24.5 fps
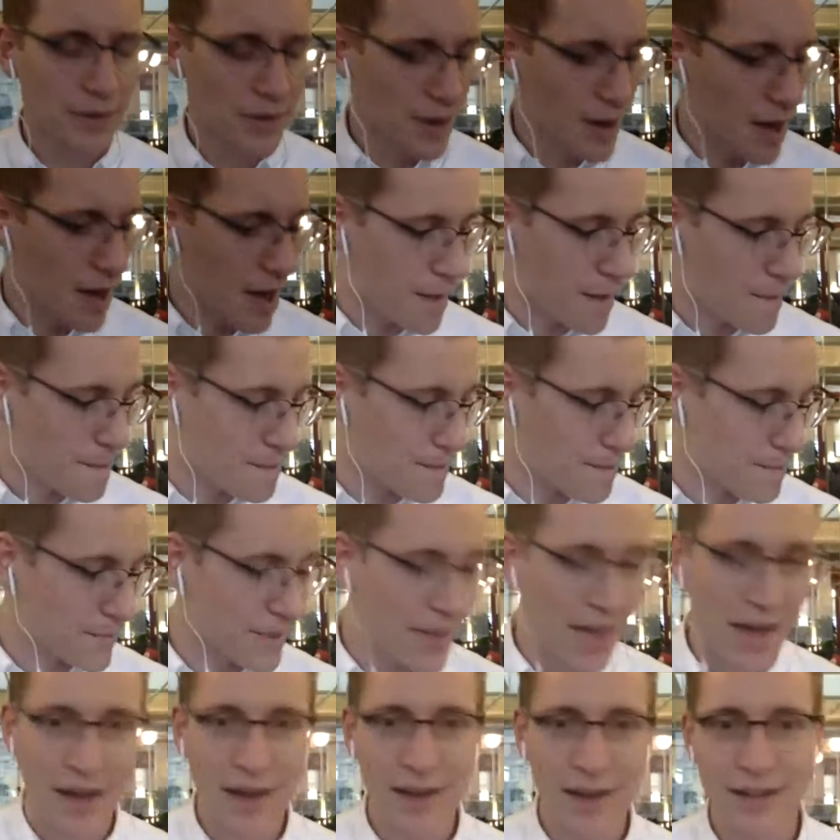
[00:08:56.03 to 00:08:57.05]

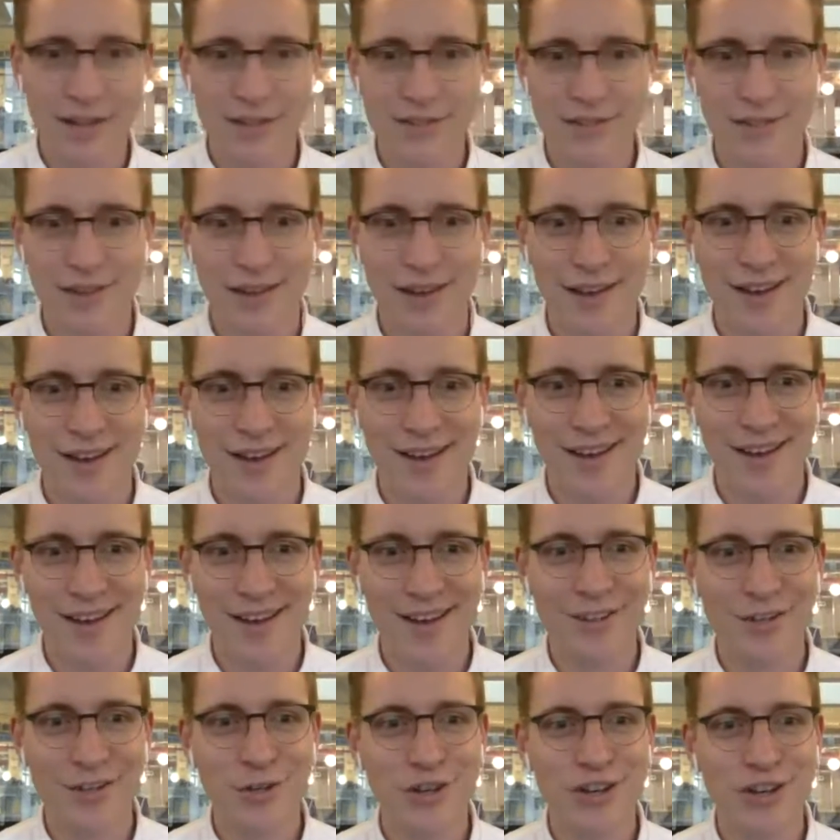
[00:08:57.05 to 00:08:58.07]
It's
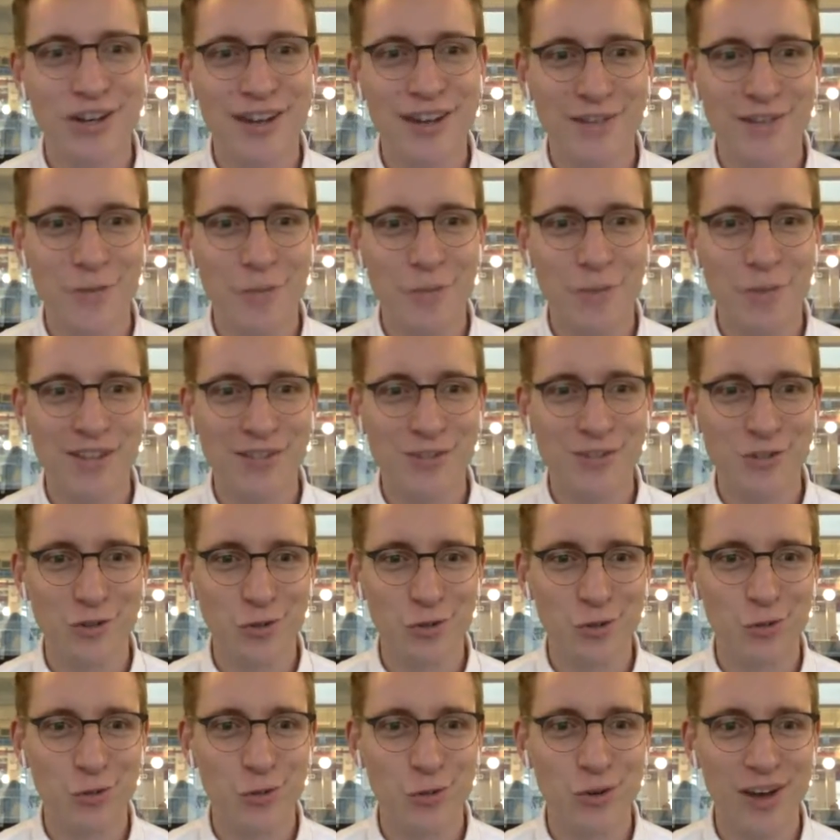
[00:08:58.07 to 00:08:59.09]
you can never be
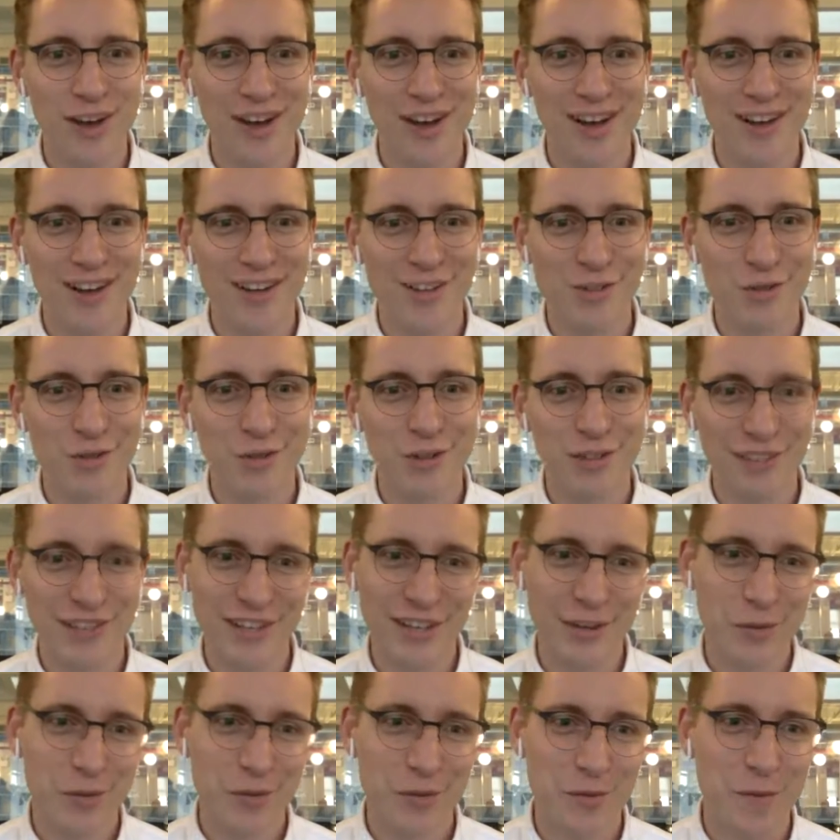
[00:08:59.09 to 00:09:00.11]
too
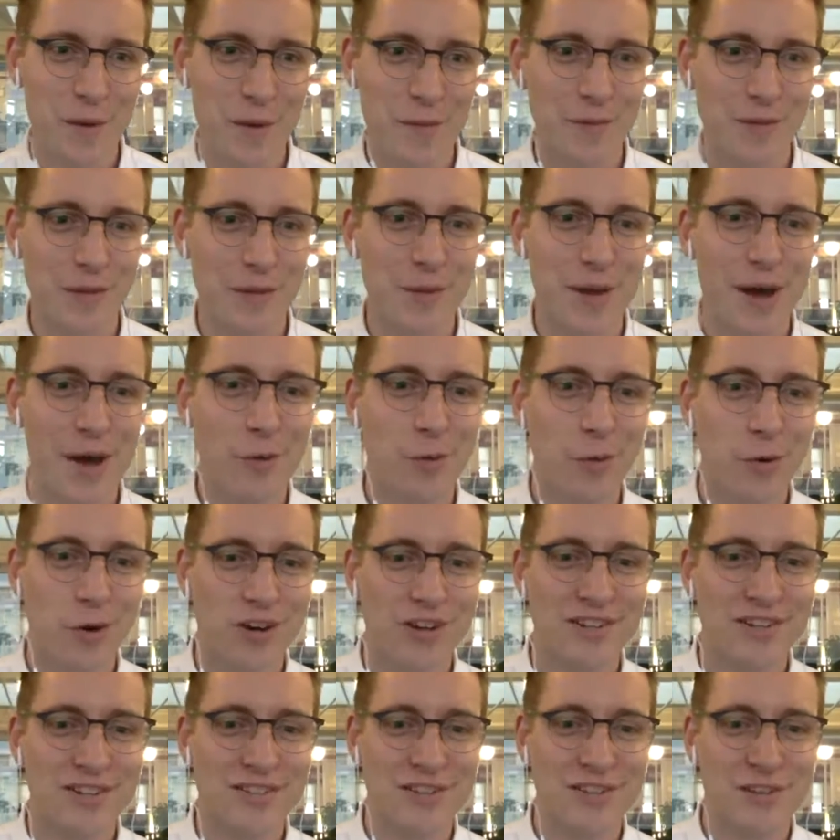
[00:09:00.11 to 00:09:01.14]
clear with people about
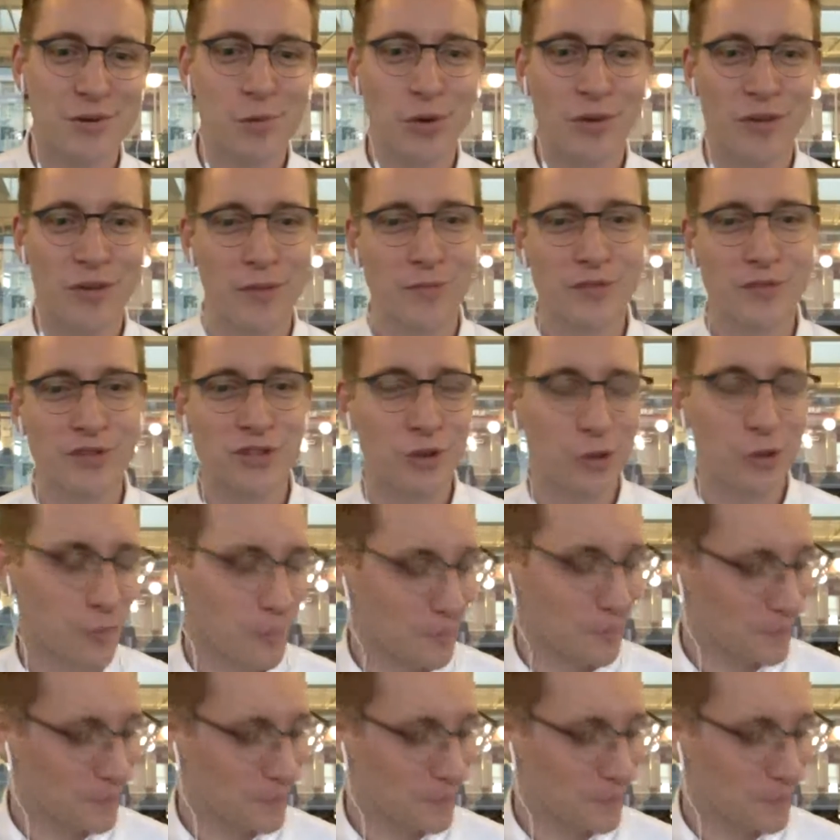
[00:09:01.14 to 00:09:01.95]
what it is that you want them to do.